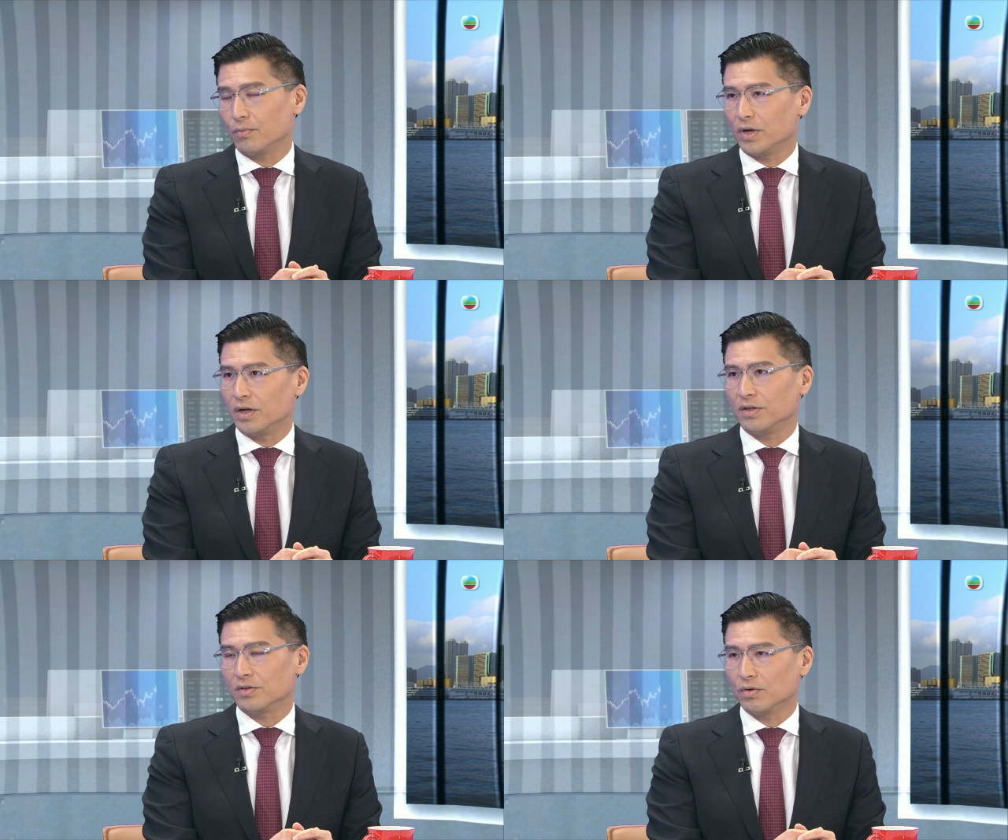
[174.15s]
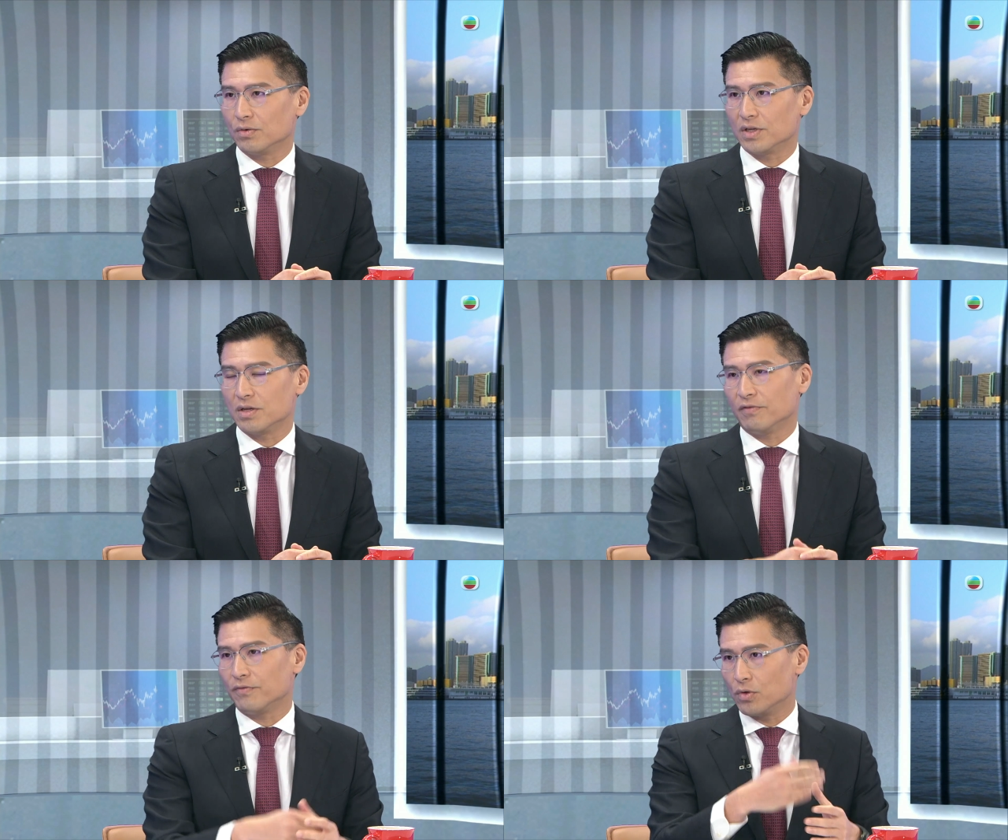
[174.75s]
where there's
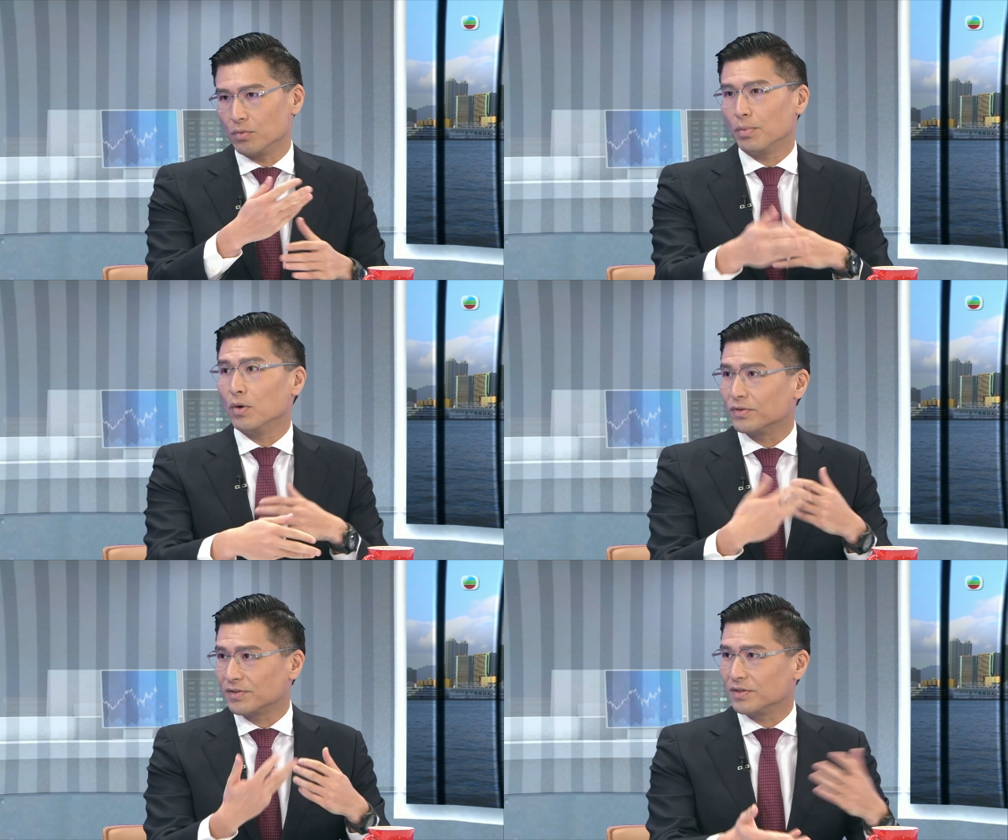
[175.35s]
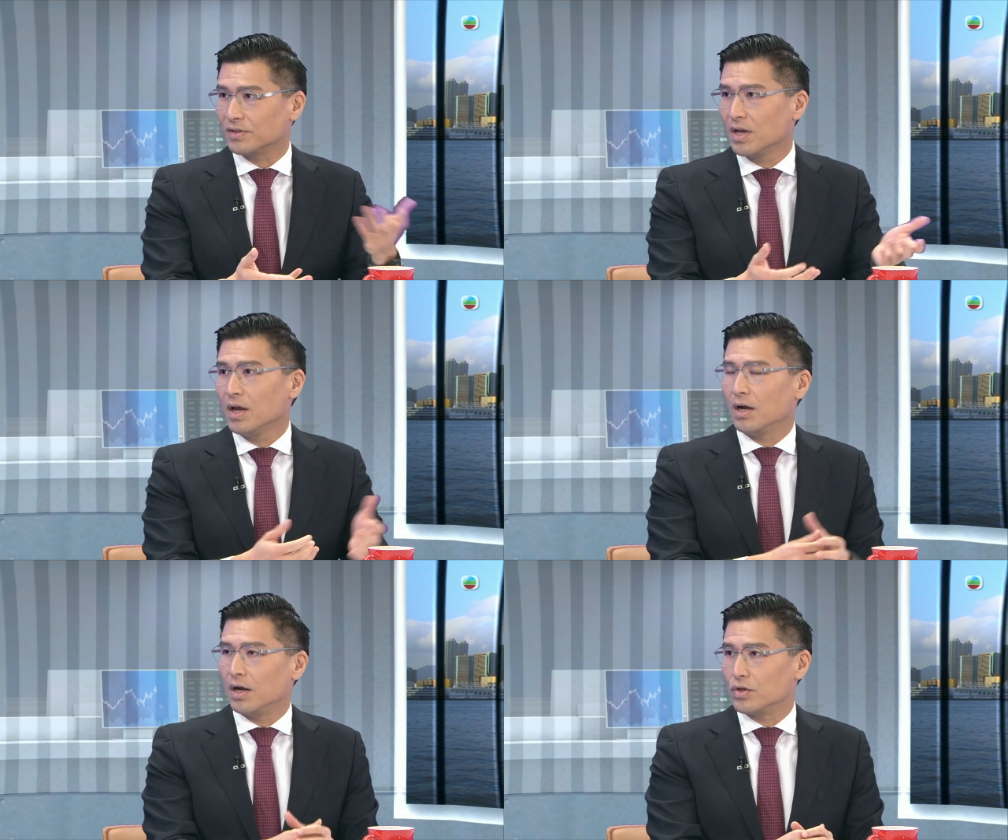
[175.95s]
only a few posts
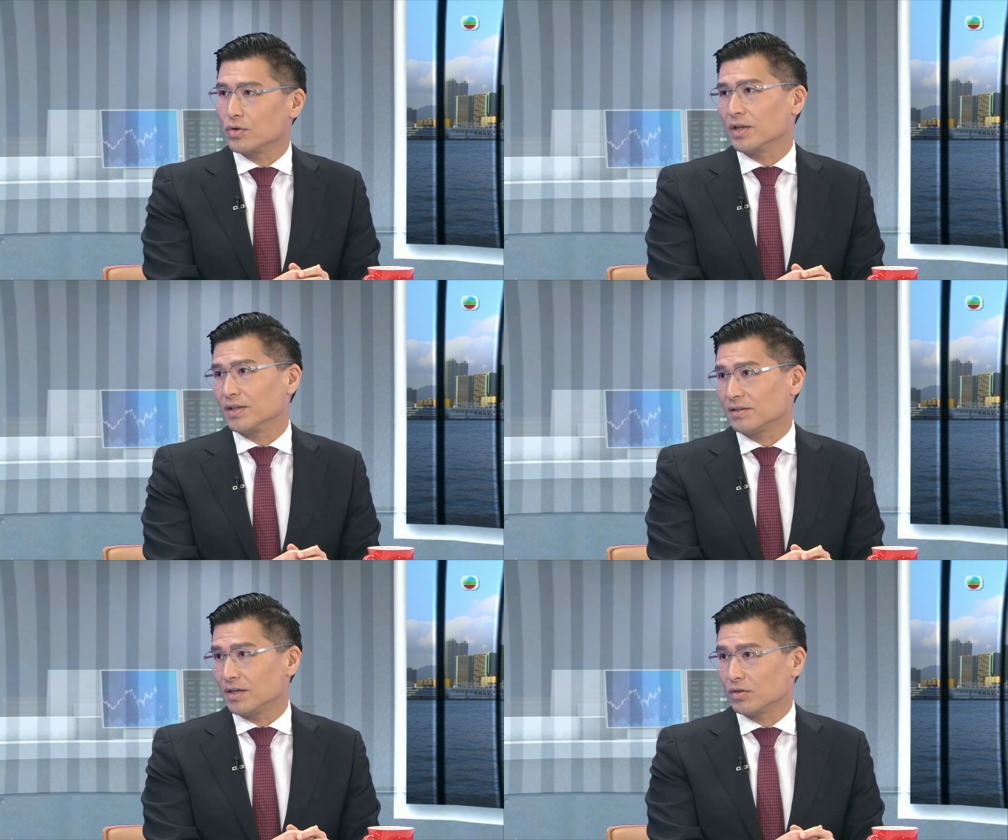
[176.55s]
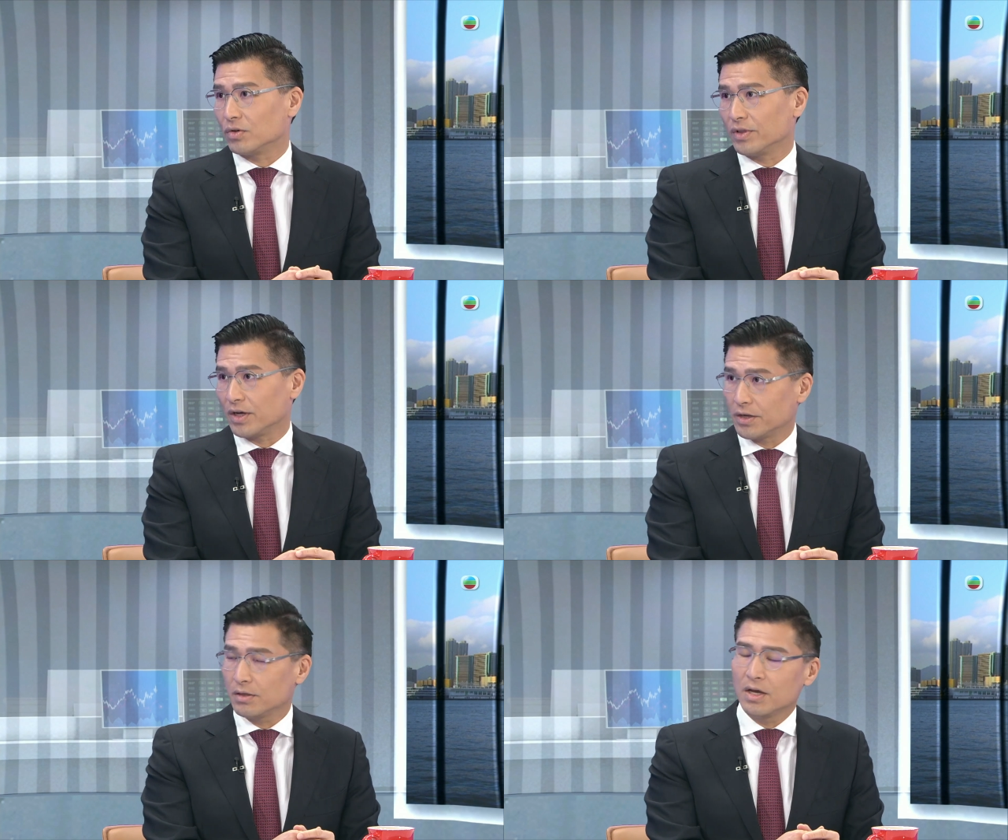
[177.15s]
you can access
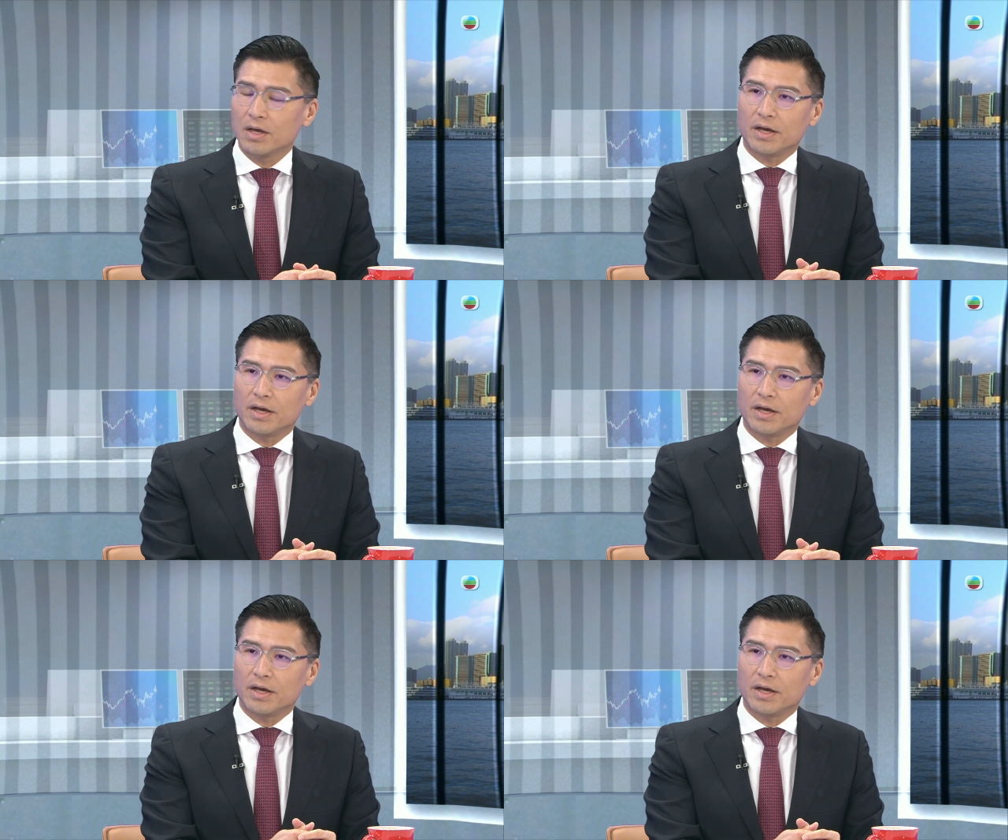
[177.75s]
online,